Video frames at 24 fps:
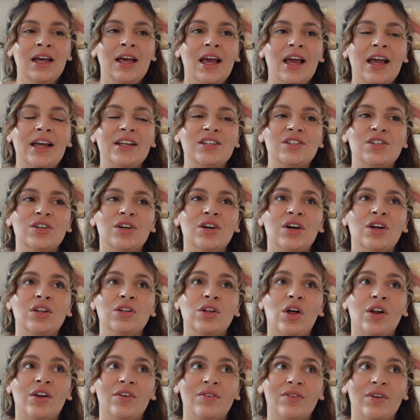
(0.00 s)
it took a
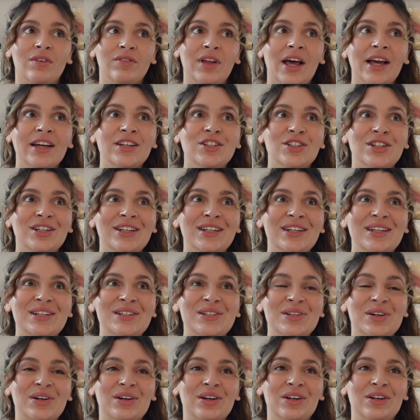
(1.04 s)
lot of reflection, it
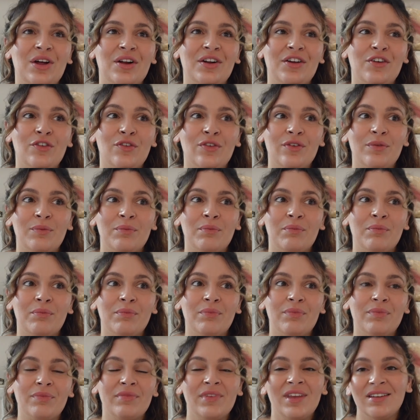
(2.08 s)
took a lot of,
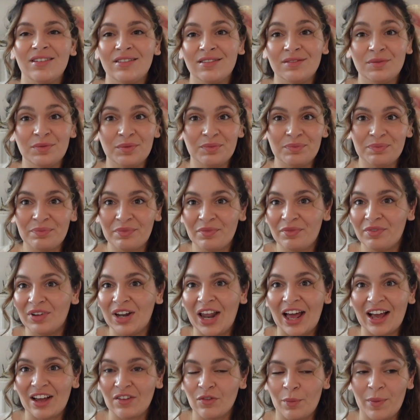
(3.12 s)
for
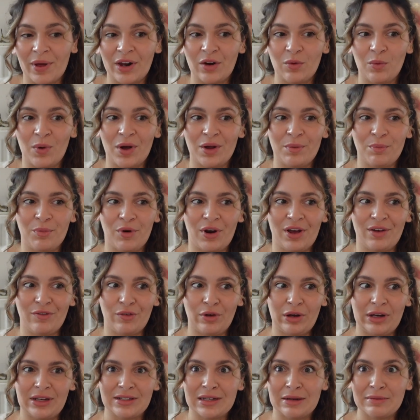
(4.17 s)
lack of a better word,
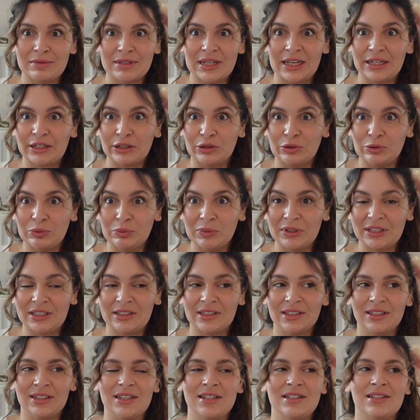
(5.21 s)
bravery, because I was like, oh my
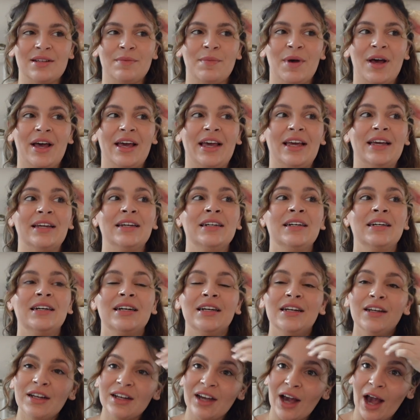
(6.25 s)
goodness, am I
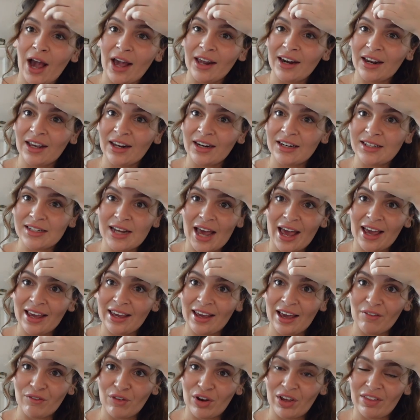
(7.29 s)
kind of going to
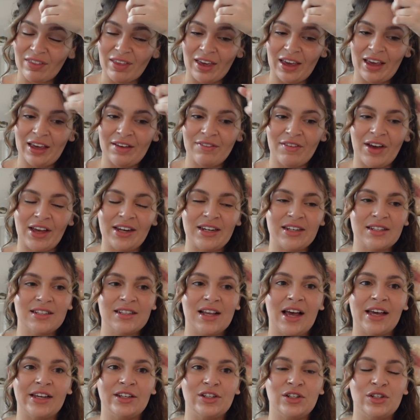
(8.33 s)
tank everything if I
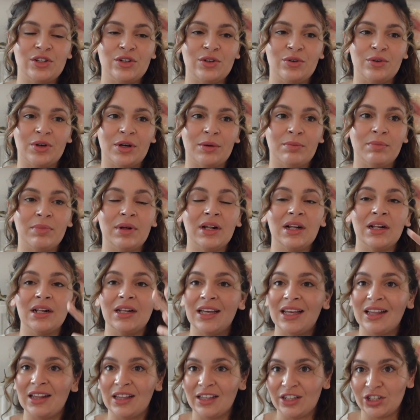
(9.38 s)
decide to
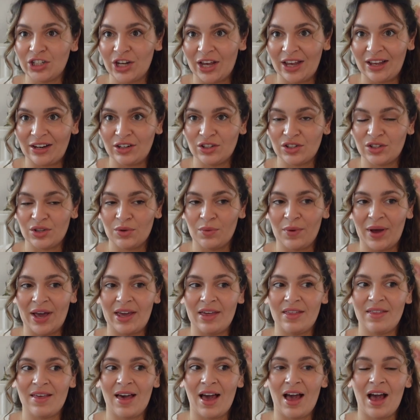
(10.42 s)
completely change the
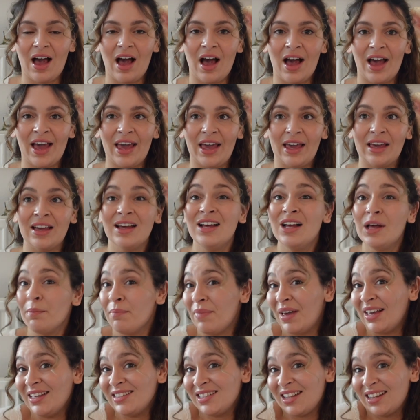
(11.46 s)
way that I
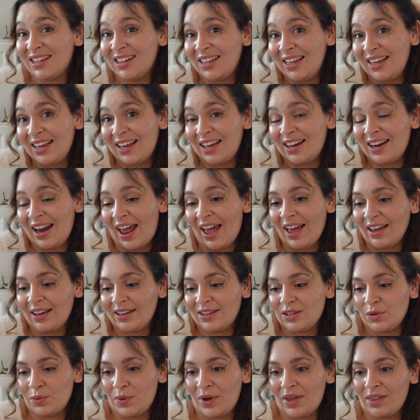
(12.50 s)
basically
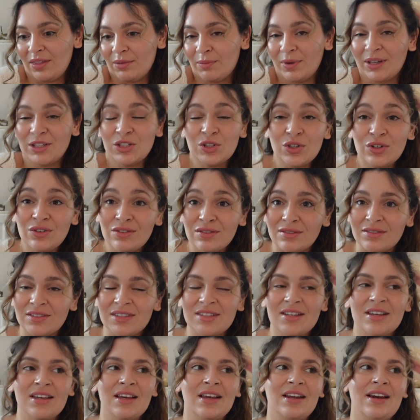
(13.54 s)
connect with my
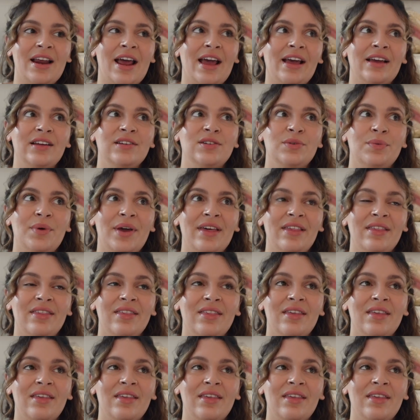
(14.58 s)
students and connect with